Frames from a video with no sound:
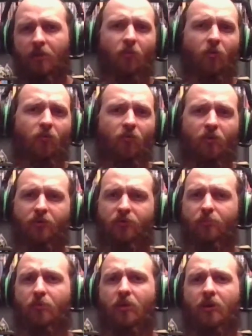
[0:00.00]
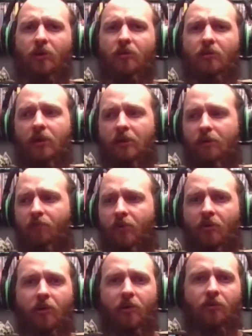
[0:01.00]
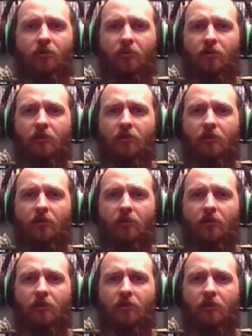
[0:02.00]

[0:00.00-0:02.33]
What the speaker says: over explained like a very good